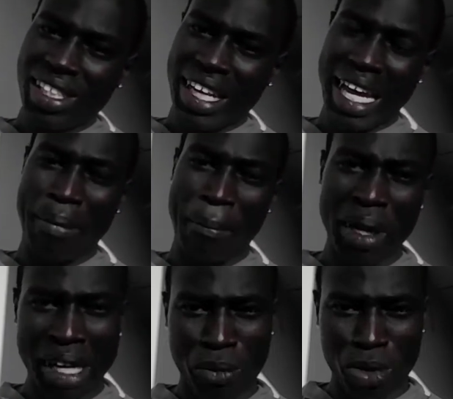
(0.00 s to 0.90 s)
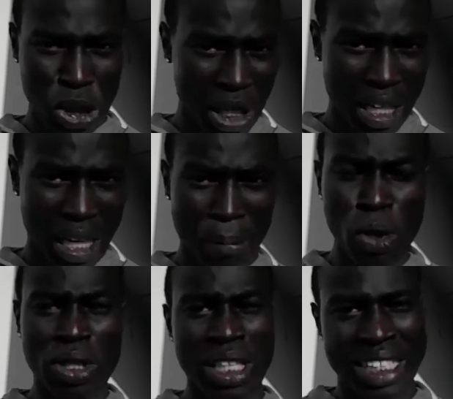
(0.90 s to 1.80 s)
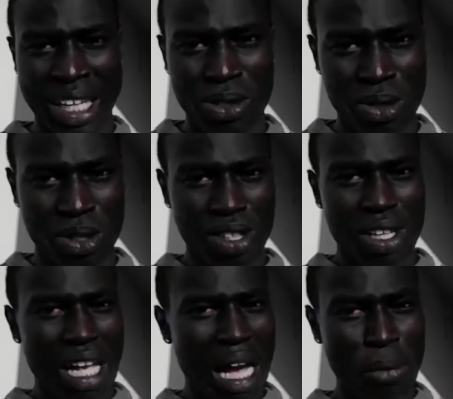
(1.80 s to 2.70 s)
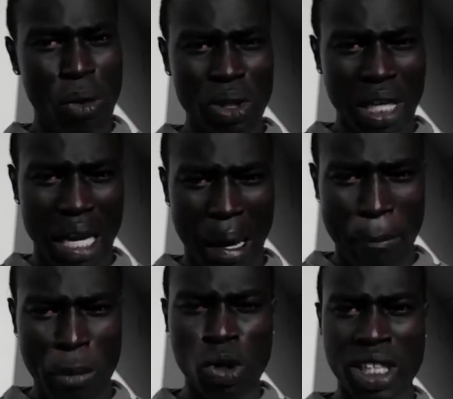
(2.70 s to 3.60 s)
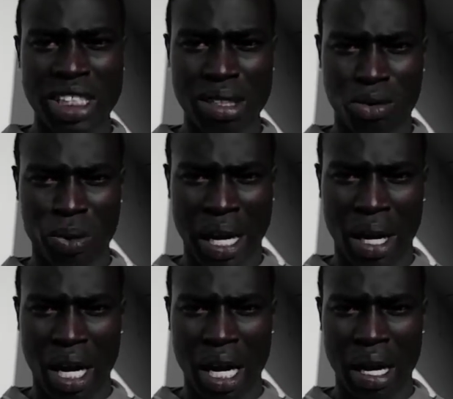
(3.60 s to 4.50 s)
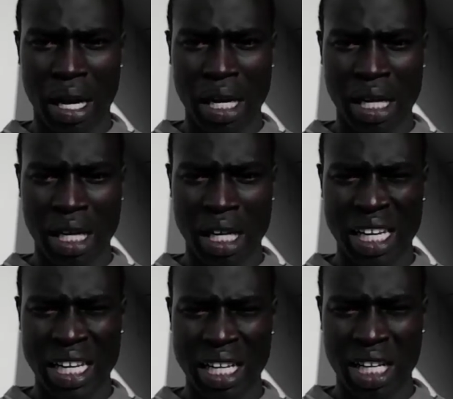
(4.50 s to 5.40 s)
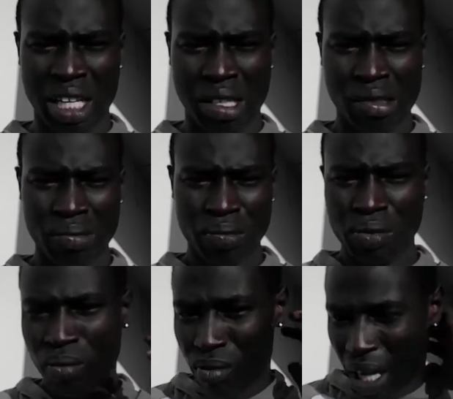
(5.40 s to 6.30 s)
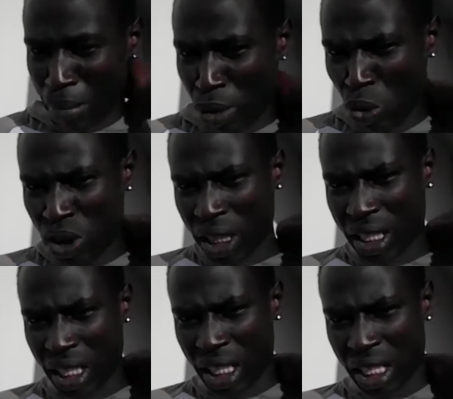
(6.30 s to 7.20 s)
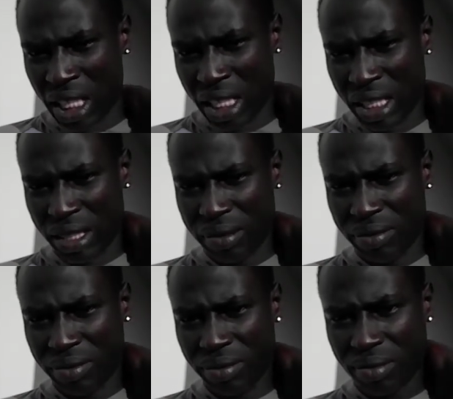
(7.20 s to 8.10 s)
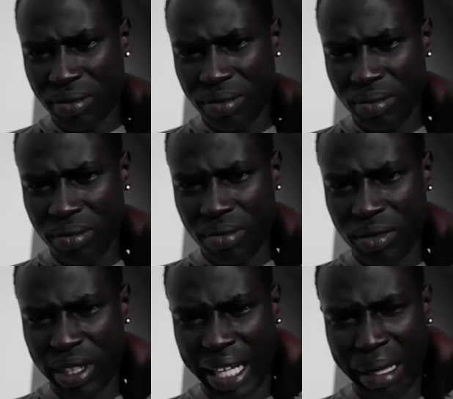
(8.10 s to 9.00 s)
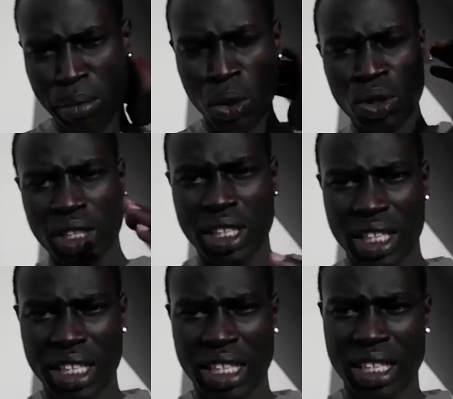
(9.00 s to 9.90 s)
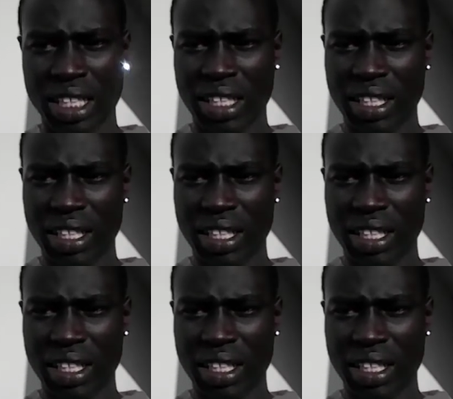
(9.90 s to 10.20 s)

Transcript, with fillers: had a, million, a, a music channel, a, mu- a, a music, uh, uh, uh, a, a, a, a a music uh, a music uh,